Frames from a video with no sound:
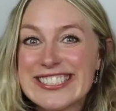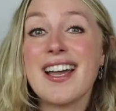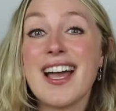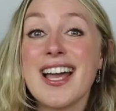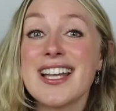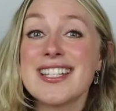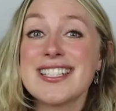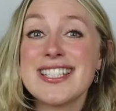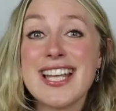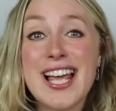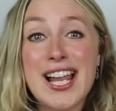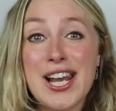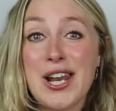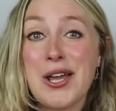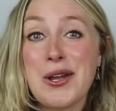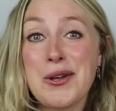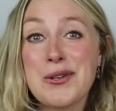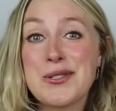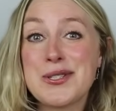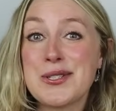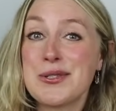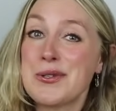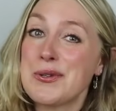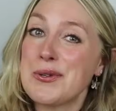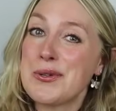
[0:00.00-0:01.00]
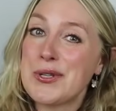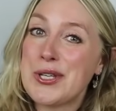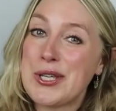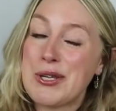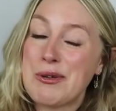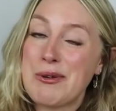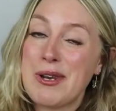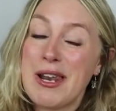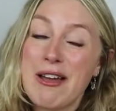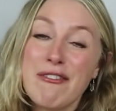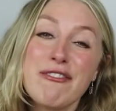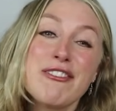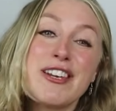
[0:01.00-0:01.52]
And hello to all
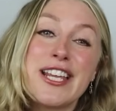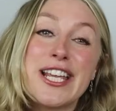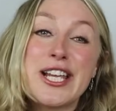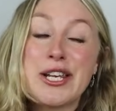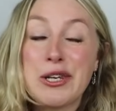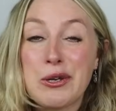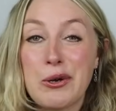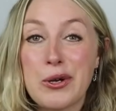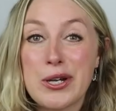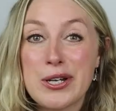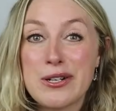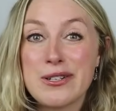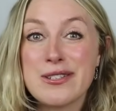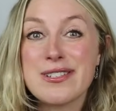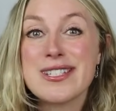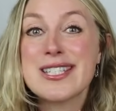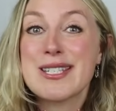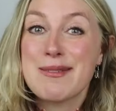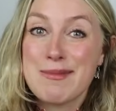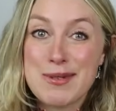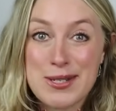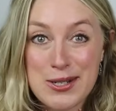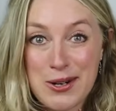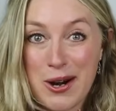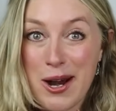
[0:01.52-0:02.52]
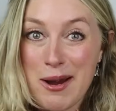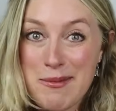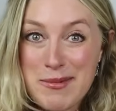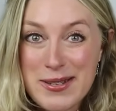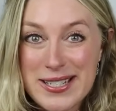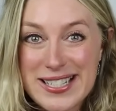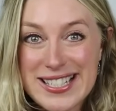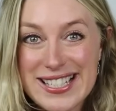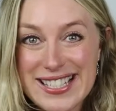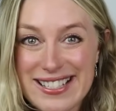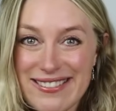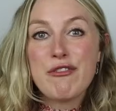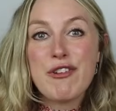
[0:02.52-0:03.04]
you lovely, loyal
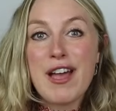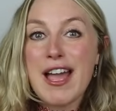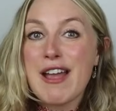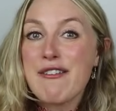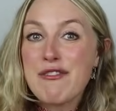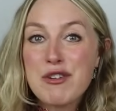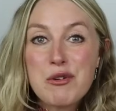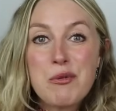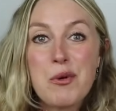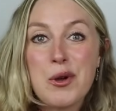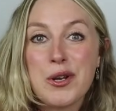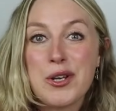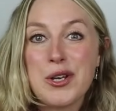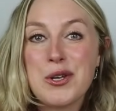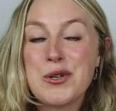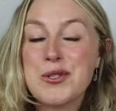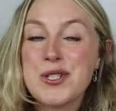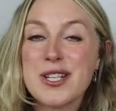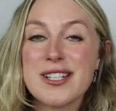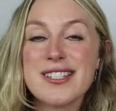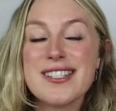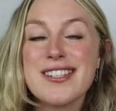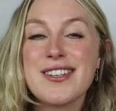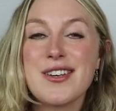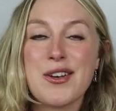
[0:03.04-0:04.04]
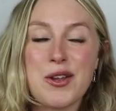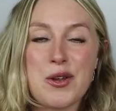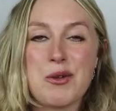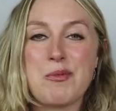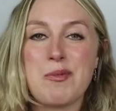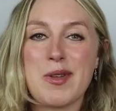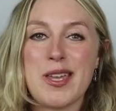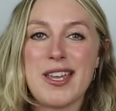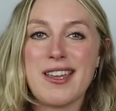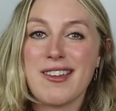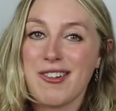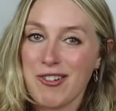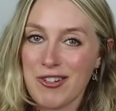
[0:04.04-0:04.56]
subscribers. For everyone who doesn't know
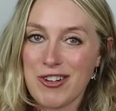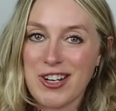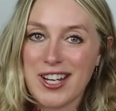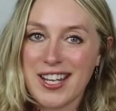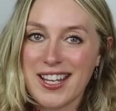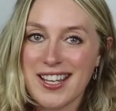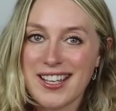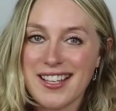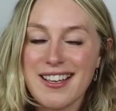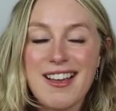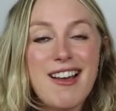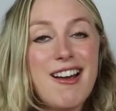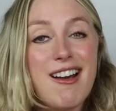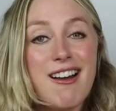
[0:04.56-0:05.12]
me on here,